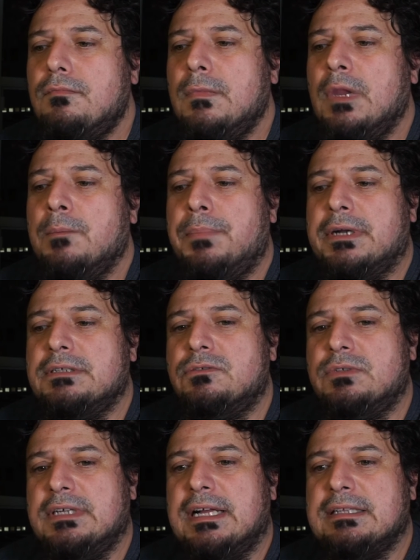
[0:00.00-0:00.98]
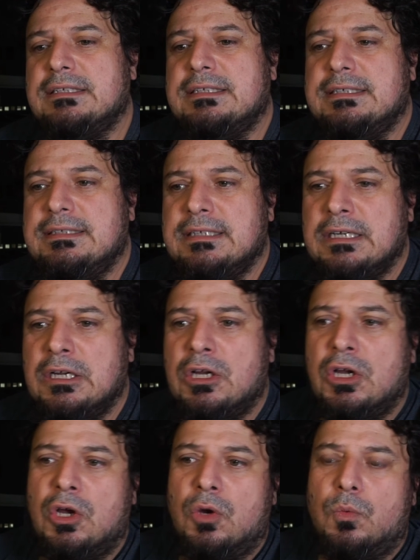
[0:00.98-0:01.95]
but in reality,
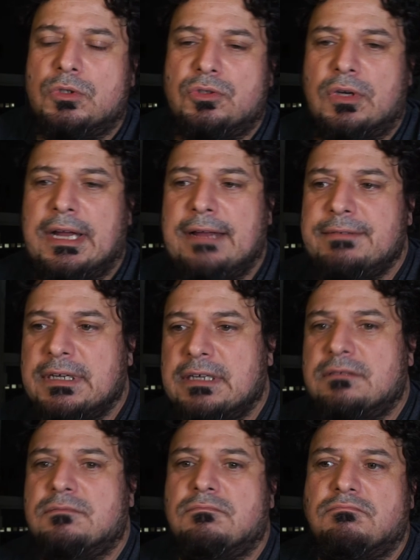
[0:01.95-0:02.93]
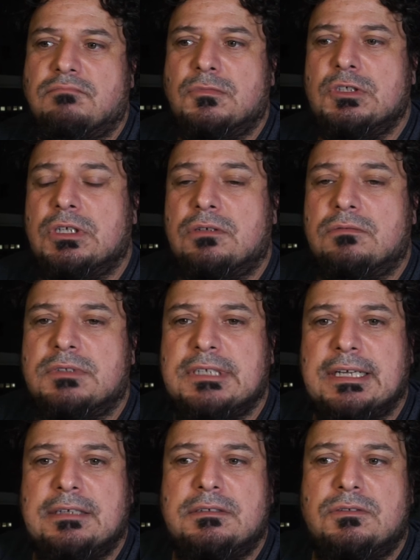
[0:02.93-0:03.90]
when you're having,
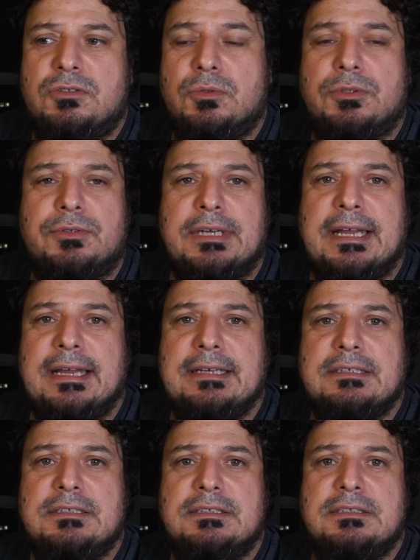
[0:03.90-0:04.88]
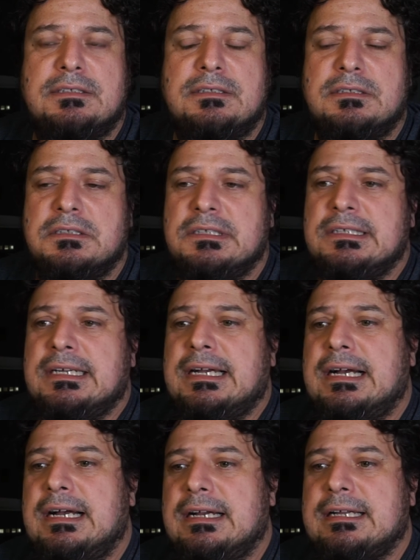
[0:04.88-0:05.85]
say 2 or 3 eggs,
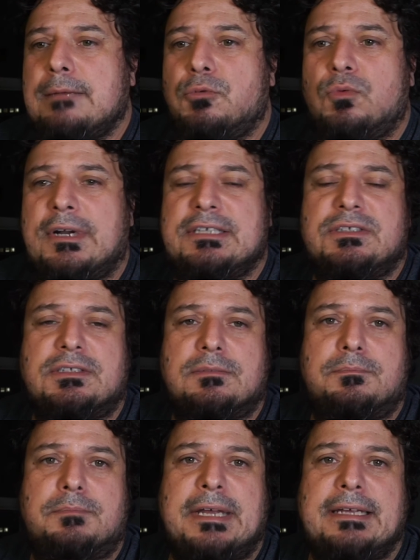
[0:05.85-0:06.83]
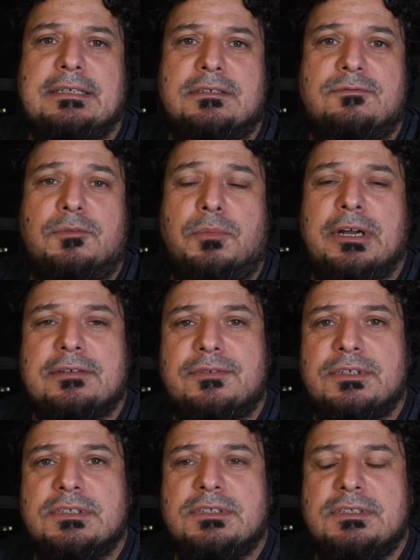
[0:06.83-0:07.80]
a couple rashers of bacon for
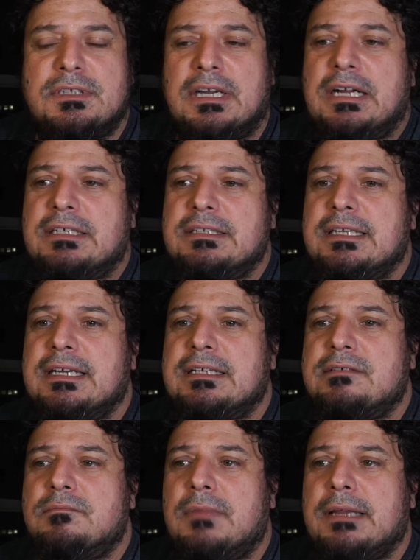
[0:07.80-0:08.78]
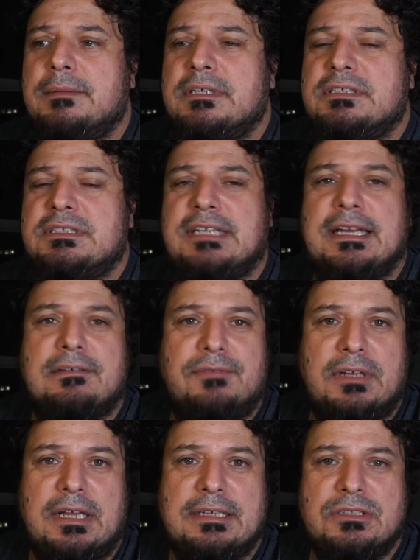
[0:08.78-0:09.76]
breakfast, and then maybe a steak for
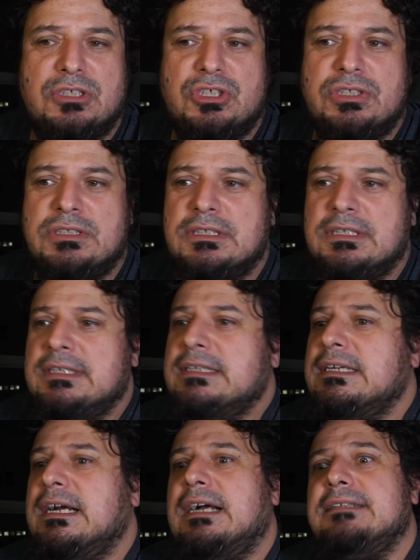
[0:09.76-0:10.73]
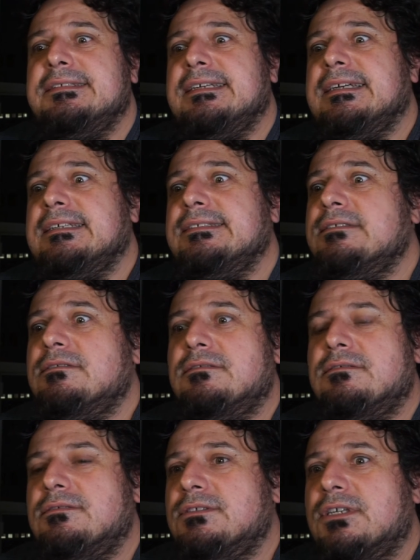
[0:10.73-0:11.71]
lunch, and then,
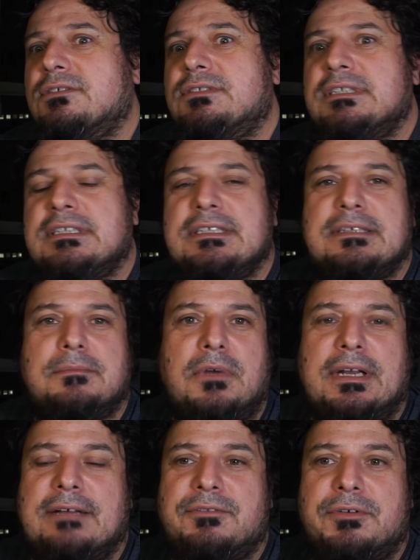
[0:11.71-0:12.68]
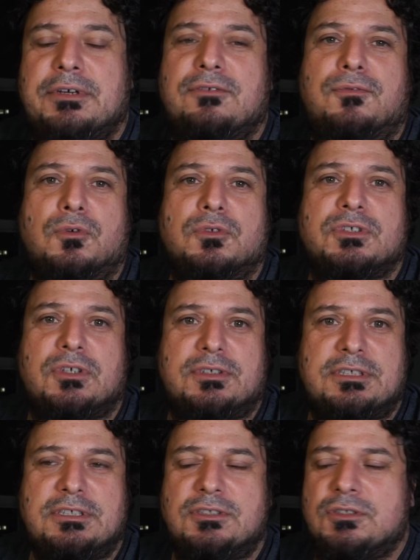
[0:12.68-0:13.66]
dinner you might have 3 or 4
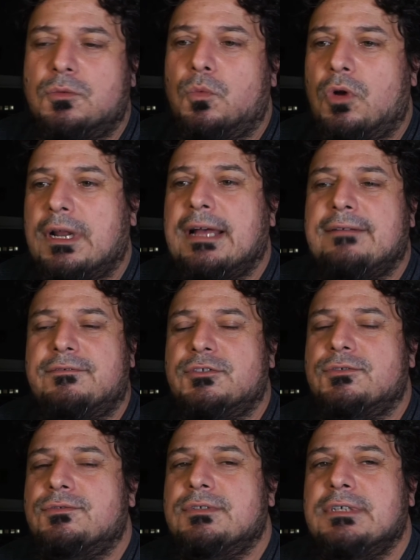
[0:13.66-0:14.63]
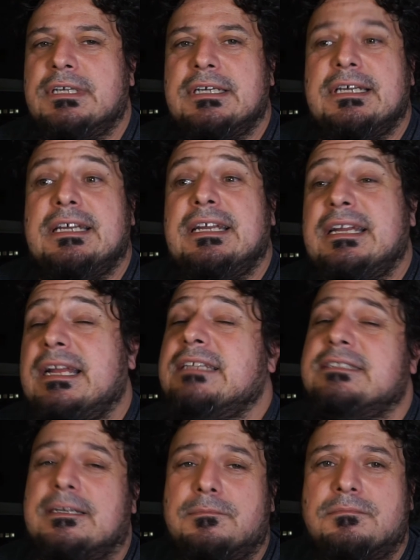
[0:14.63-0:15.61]
sausages or what have you, it ends
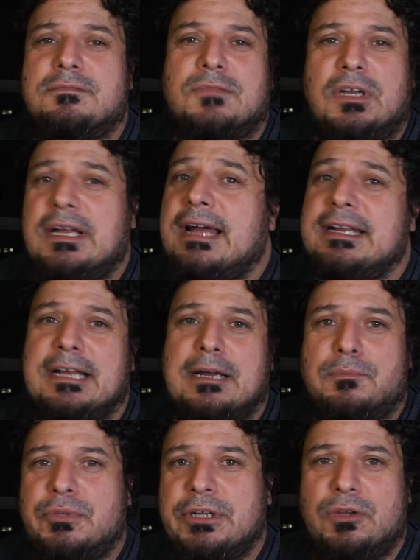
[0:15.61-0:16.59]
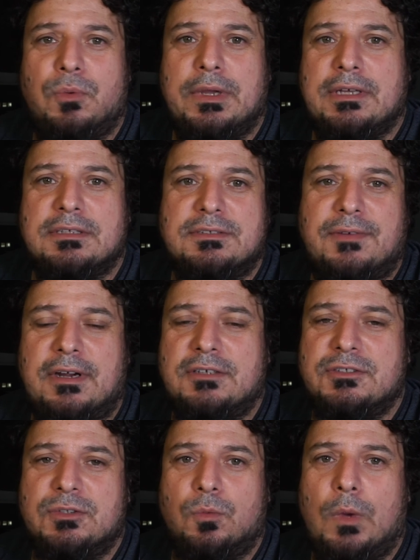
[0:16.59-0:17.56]
up kind of adding up pretty quick as far as
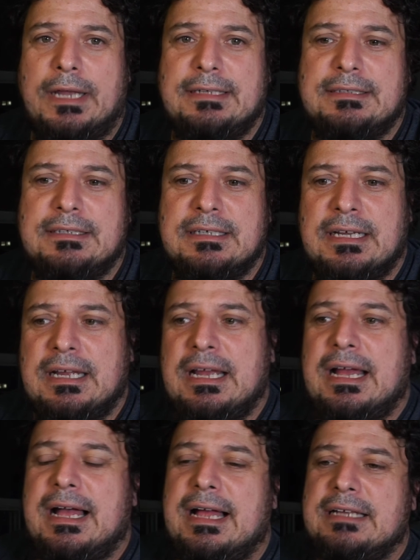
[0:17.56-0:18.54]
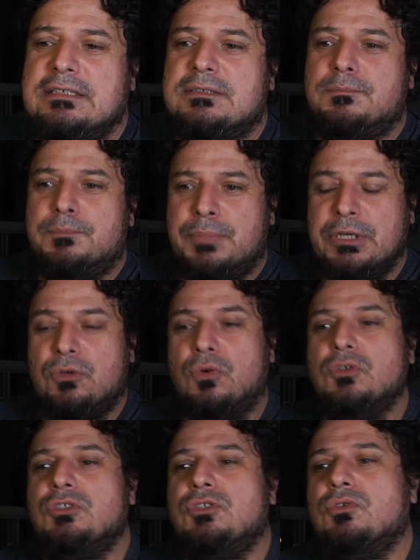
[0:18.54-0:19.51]
the weight. And
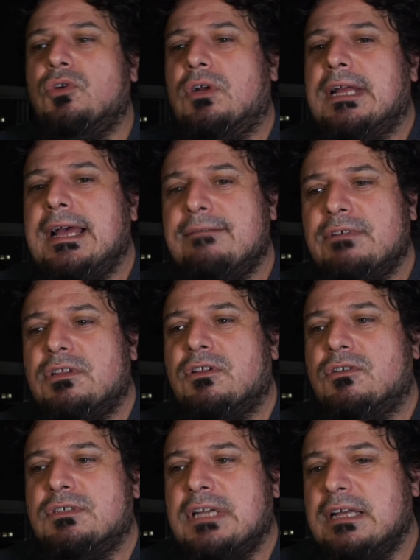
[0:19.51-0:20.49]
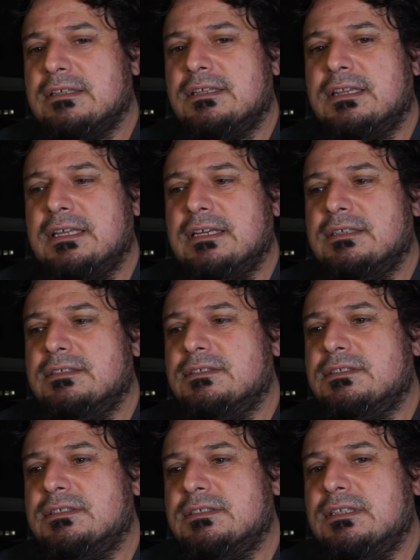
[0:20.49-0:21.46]
because you're not having those other
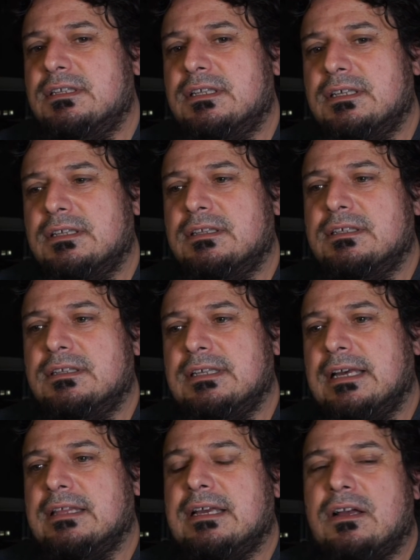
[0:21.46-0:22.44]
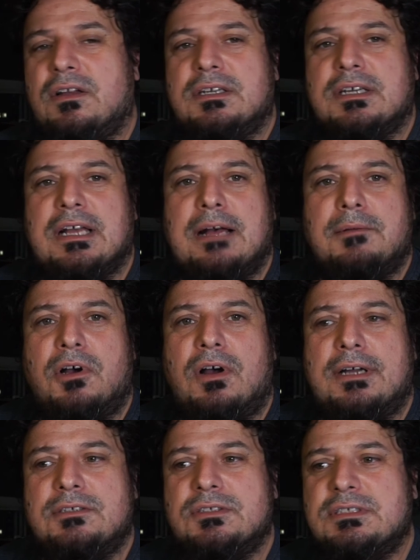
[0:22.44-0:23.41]
things, the other kind of
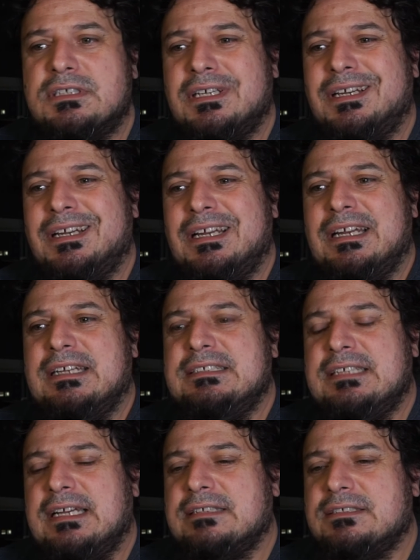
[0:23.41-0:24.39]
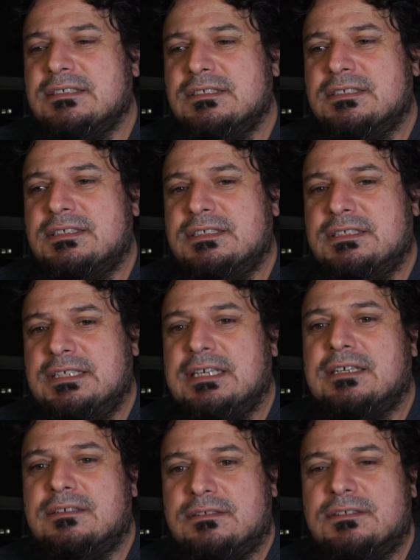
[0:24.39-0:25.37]
carbohydrates, it doesn't
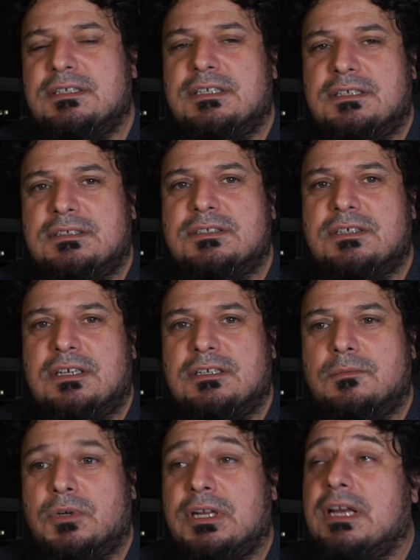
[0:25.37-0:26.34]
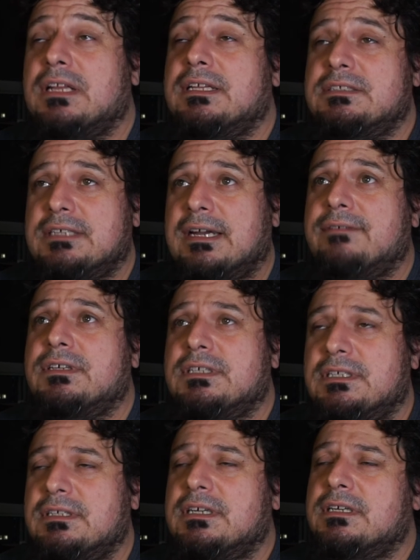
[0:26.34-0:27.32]
stick to the inside of your body unless you're having
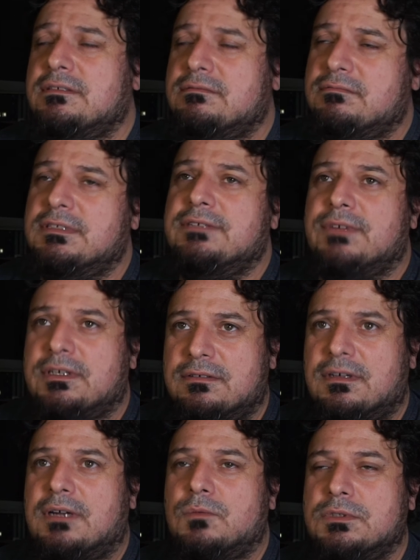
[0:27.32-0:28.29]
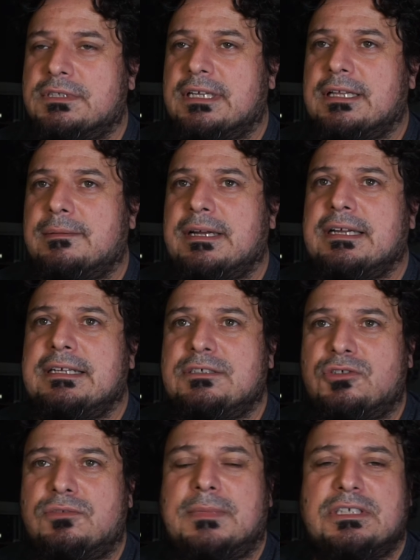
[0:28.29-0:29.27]
liver. I will take that out. Eat
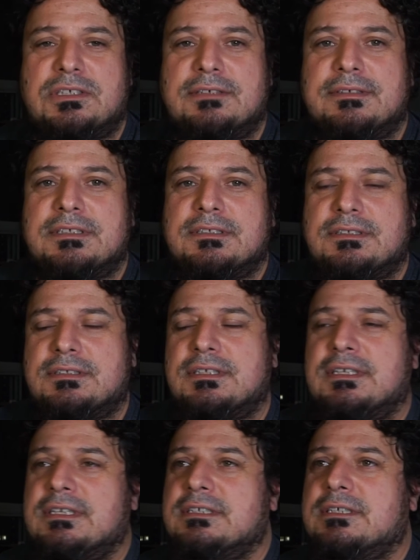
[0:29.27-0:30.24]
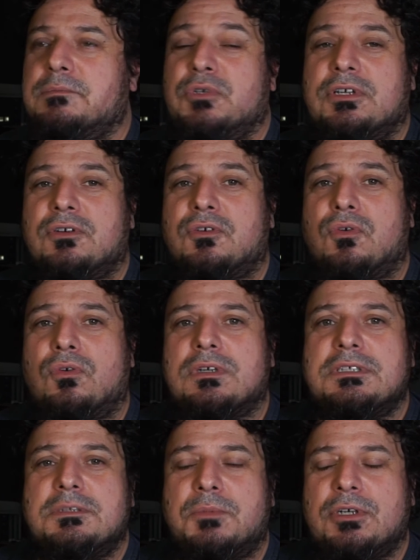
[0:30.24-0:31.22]
too much liver, it's like putting a cork in
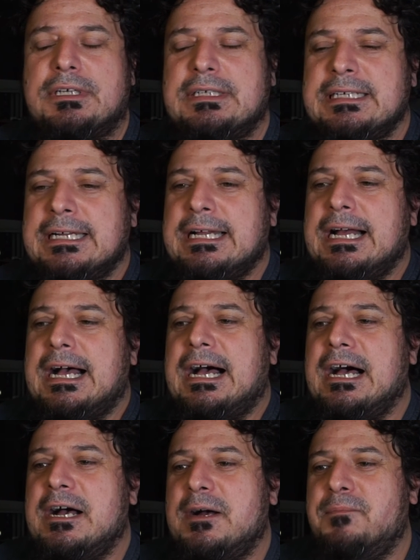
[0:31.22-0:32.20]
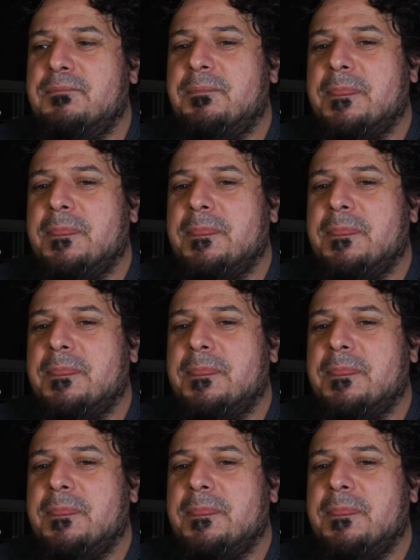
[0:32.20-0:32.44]
your body. I